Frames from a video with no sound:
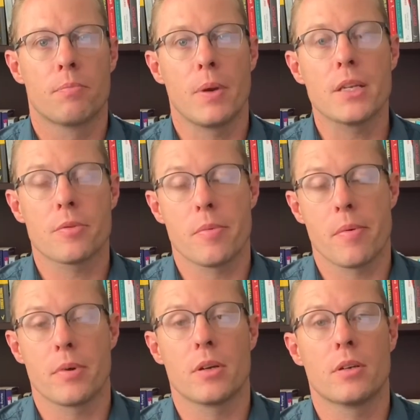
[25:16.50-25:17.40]
Please
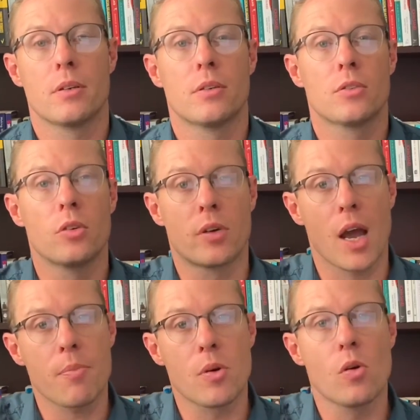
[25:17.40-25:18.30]
remember to
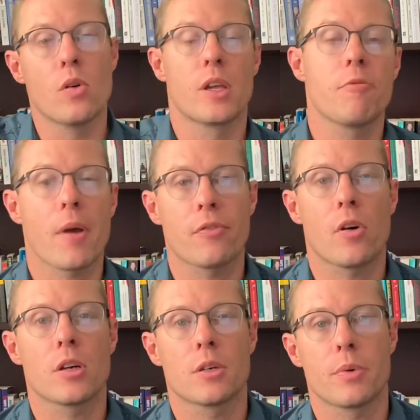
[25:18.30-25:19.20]
grab your Give Back
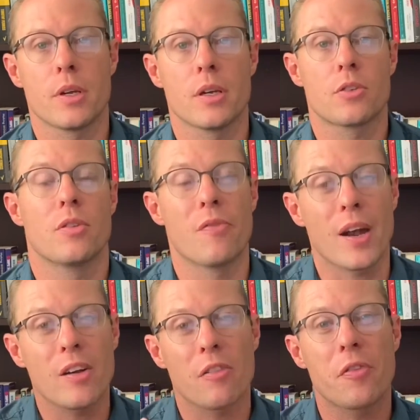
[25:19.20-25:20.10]
for Entrepreneurs to the
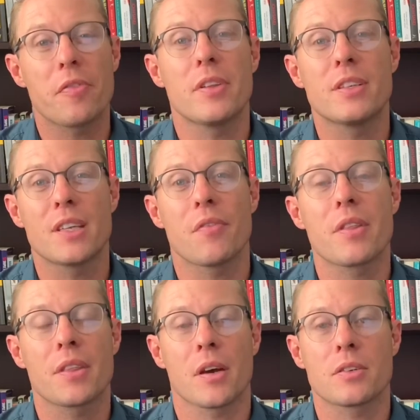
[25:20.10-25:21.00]
value of
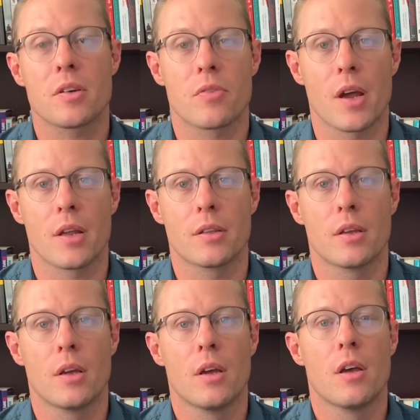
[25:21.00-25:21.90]
57,000 Rand
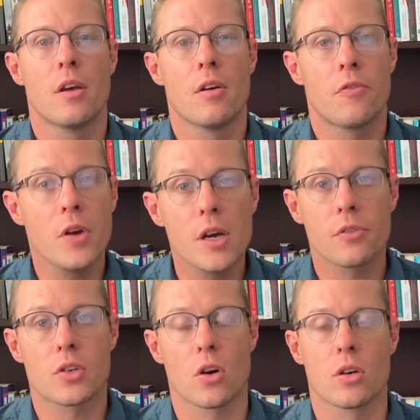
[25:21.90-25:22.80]
free
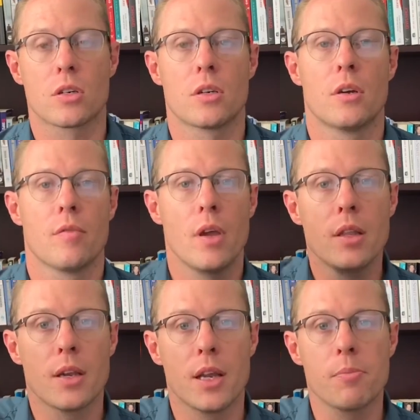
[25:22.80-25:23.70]
of charge
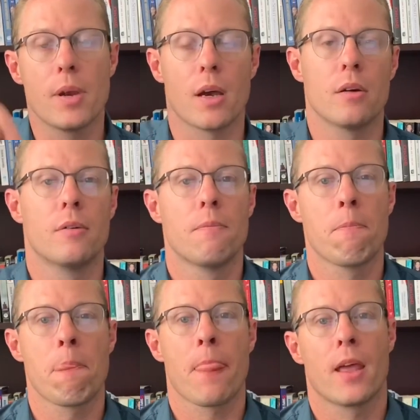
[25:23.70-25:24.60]
in the link below.
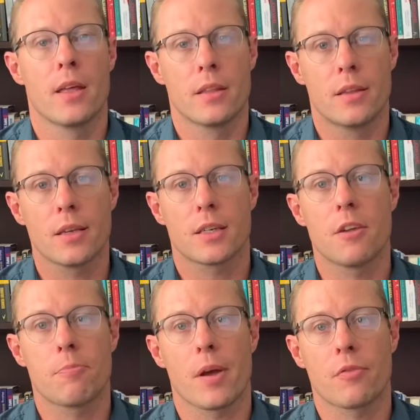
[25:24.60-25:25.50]
This
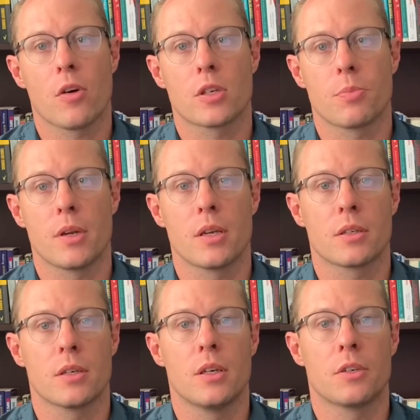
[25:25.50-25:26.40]
Give Back for
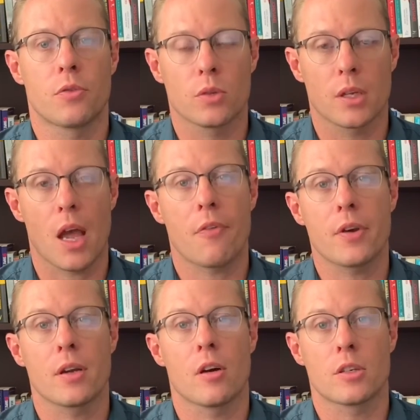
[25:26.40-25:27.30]
Entrepreneurs is for South
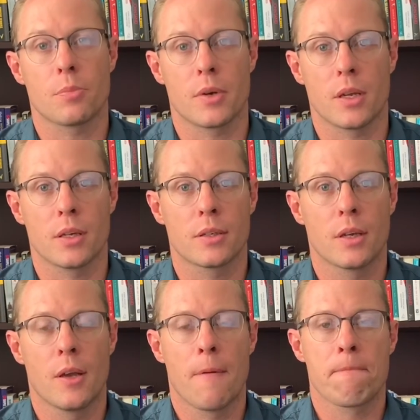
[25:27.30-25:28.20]
African
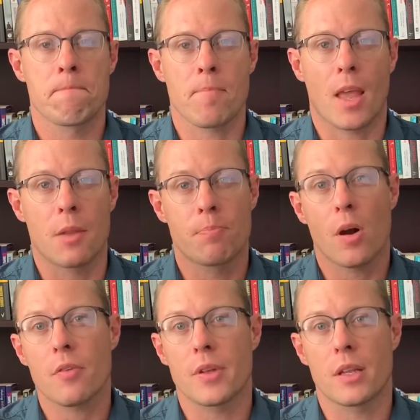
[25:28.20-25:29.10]
entrepreneurs, and
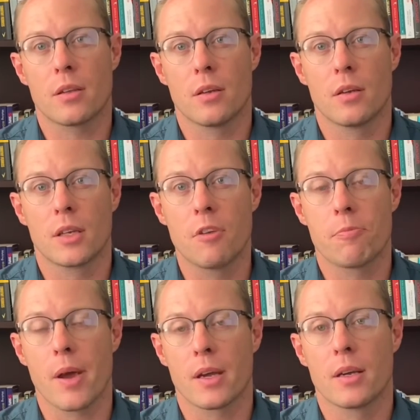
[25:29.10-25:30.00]
part of that
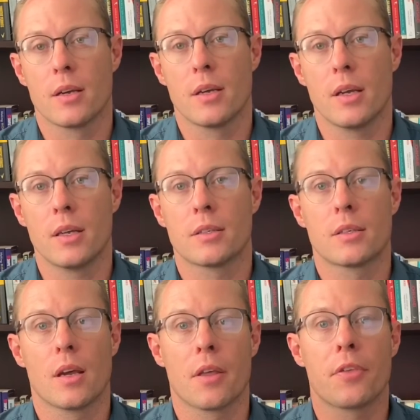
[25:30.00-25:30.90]
Give Back
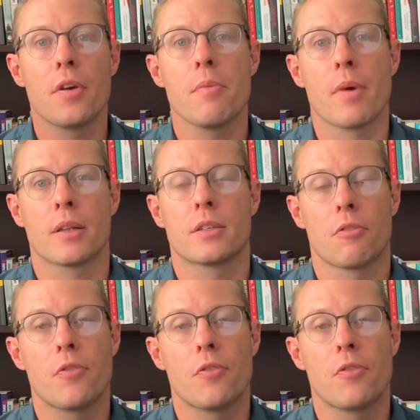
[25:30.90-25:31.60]
is a 3 months